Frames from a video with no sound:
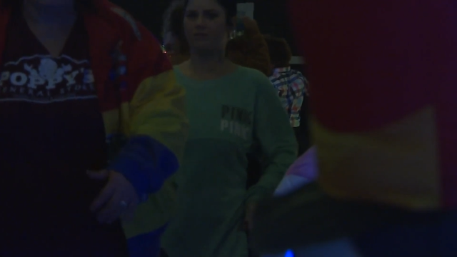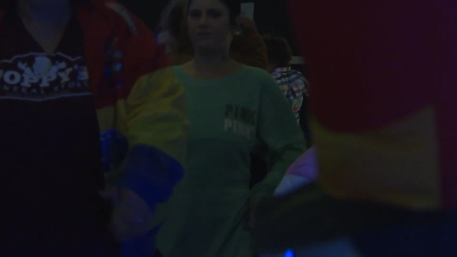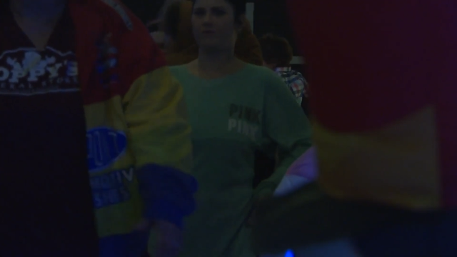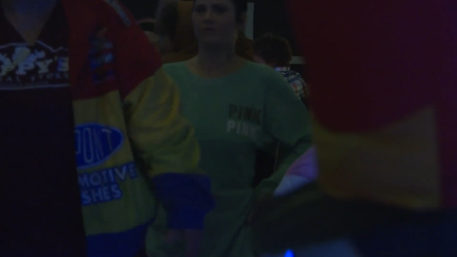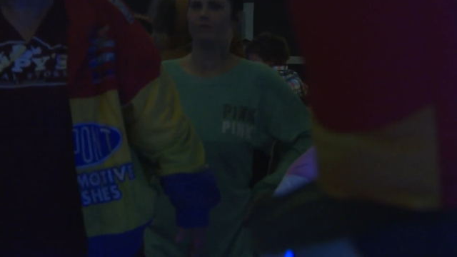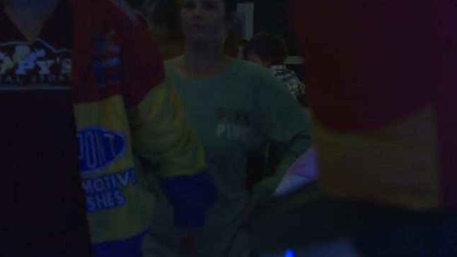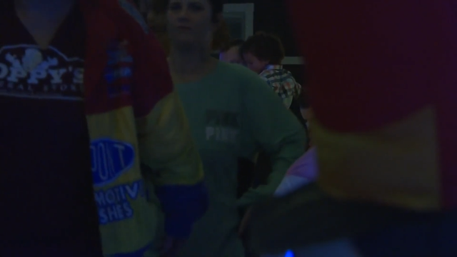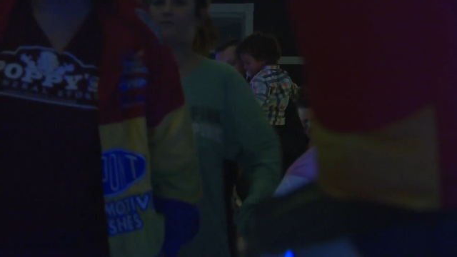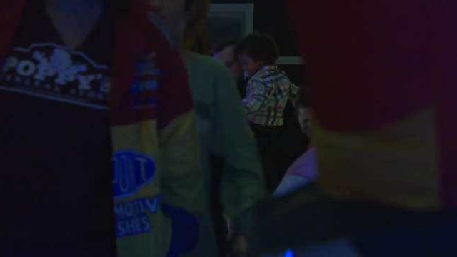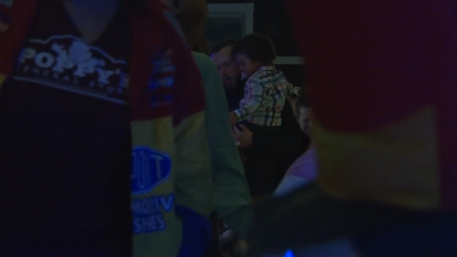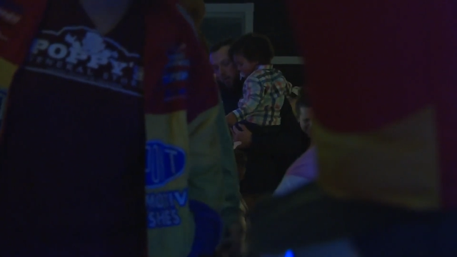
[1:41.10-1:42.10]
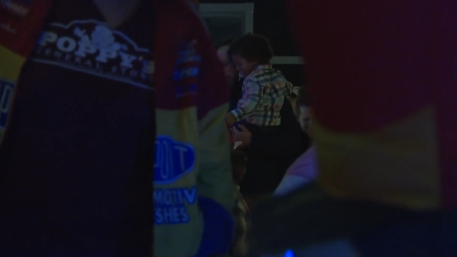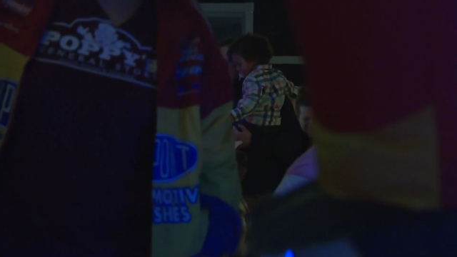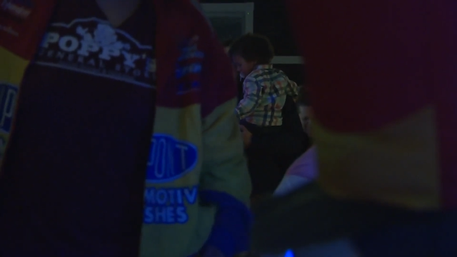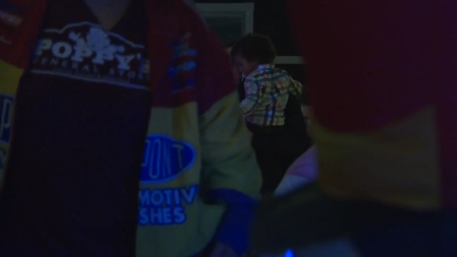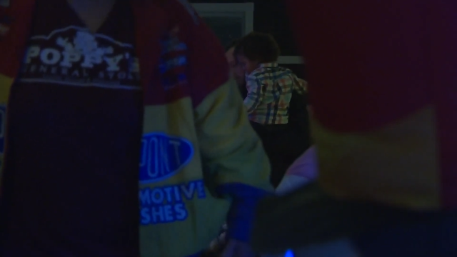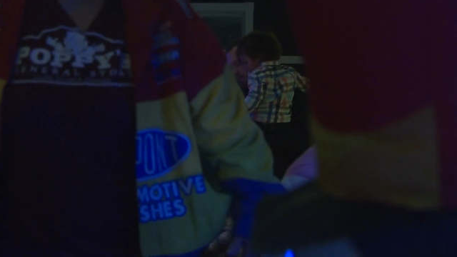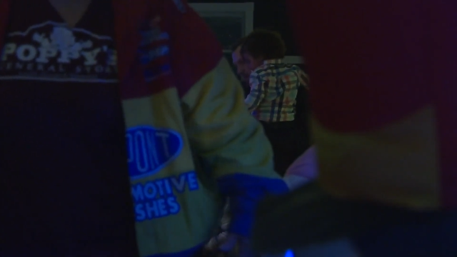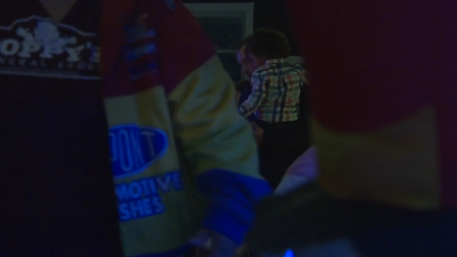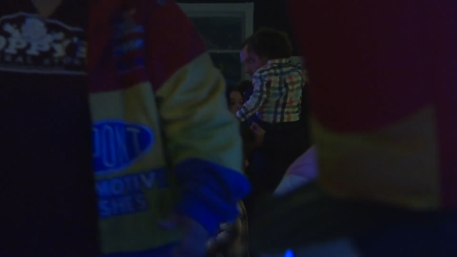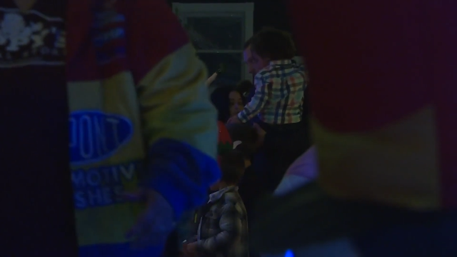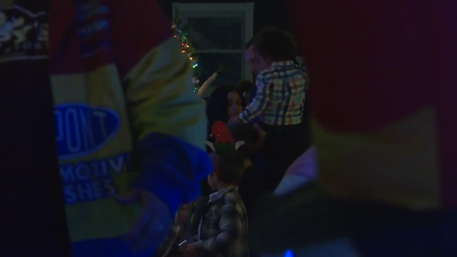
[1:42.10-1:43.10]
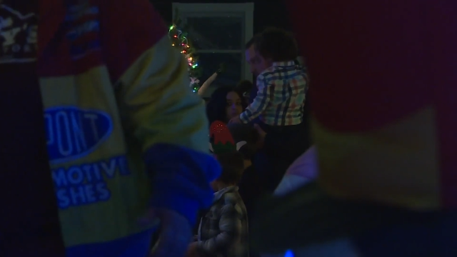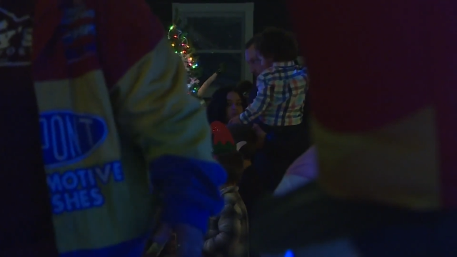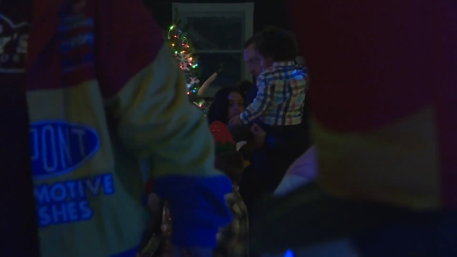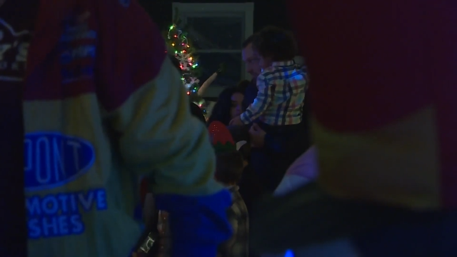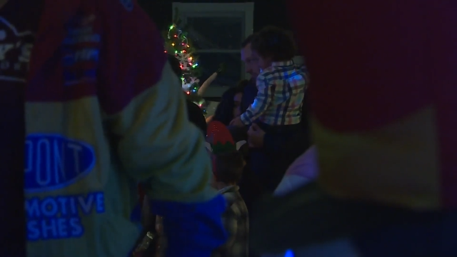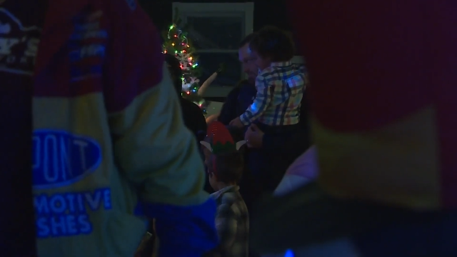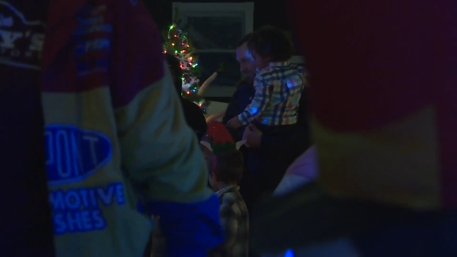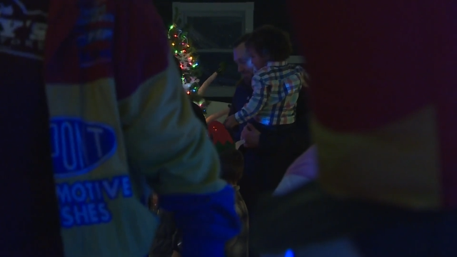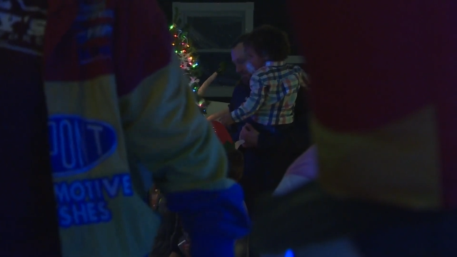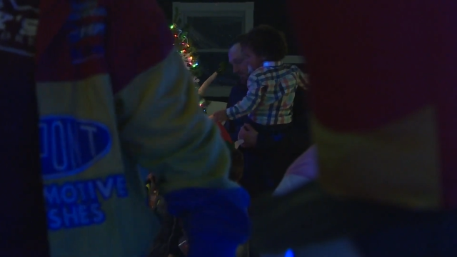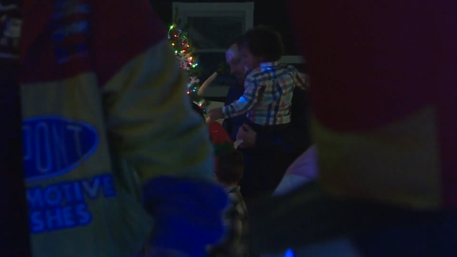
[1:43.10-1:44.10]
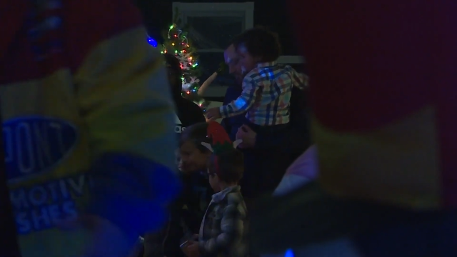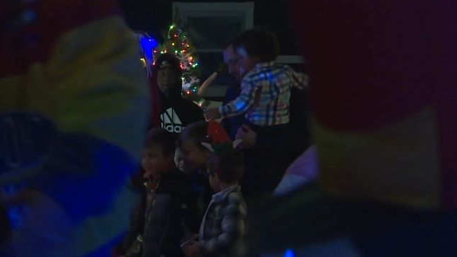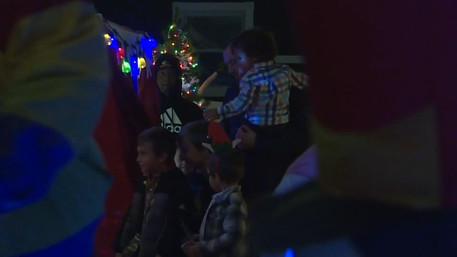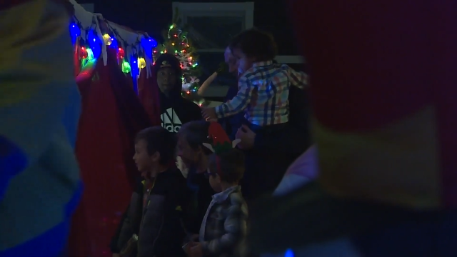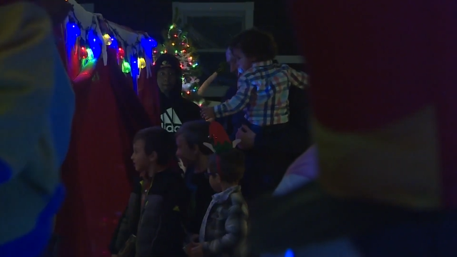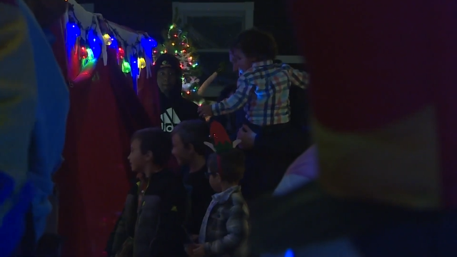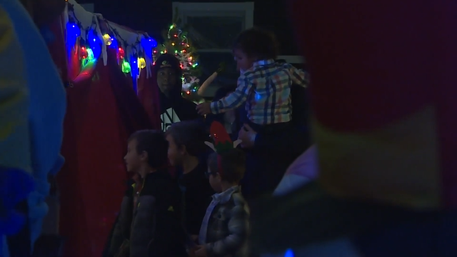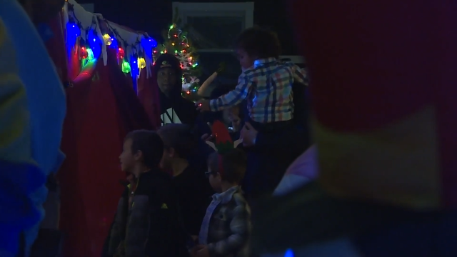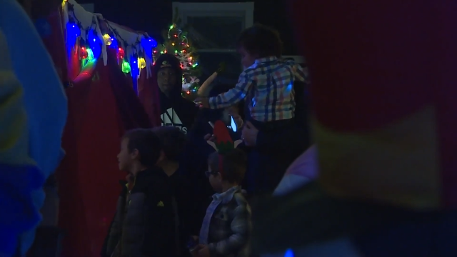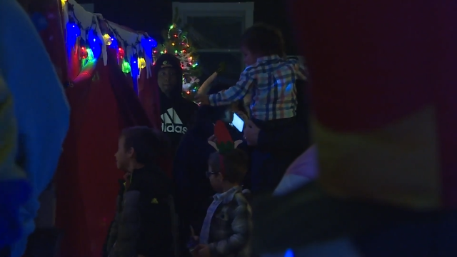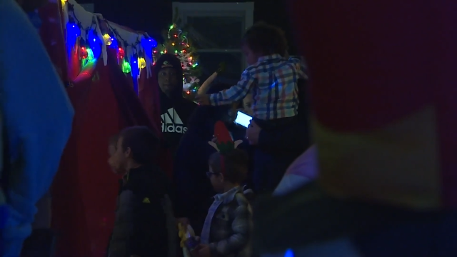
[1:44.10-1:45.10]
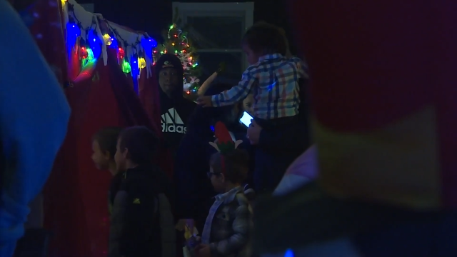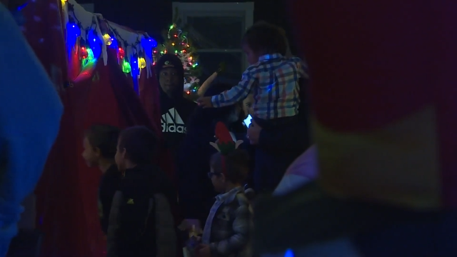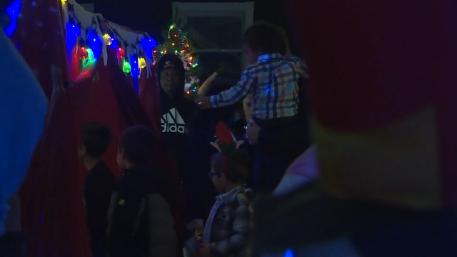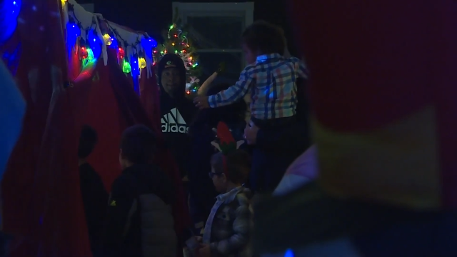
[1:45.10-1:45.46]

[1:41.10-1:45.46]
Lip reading: No face is visible, so there are no lips to read.